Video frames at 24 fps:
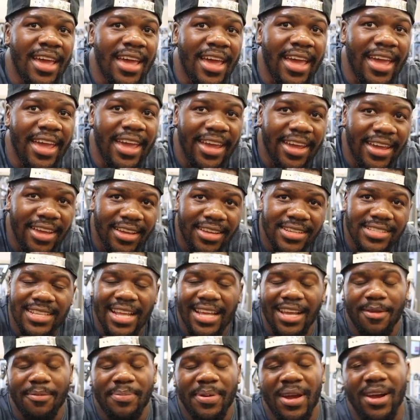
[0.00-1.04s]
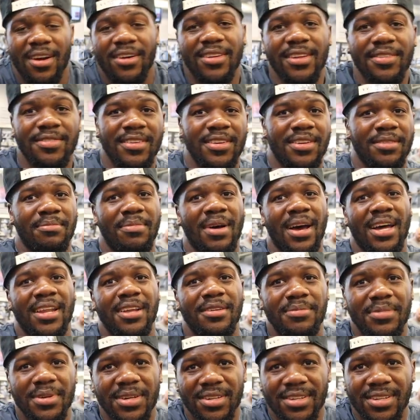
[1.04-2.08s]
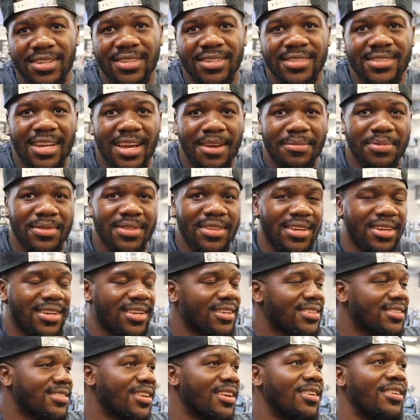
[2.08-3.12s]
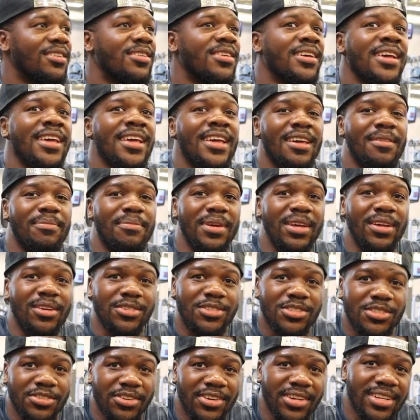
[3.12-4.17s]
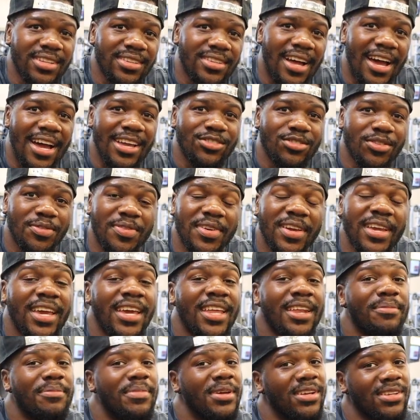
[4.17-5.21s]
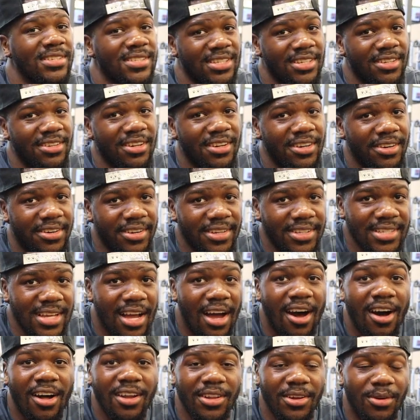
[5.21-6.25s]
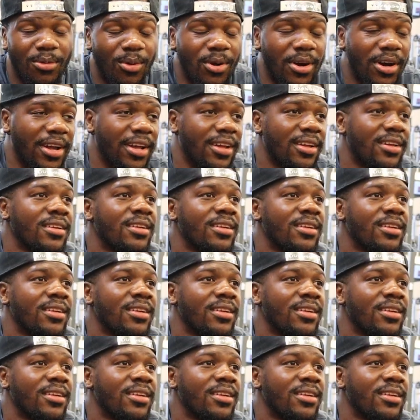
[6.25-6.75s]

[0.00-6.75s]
And it's like a powerlifting and bodybuilding type of thing. So it builds strength, hypertrophy, and it builds endurance all in one.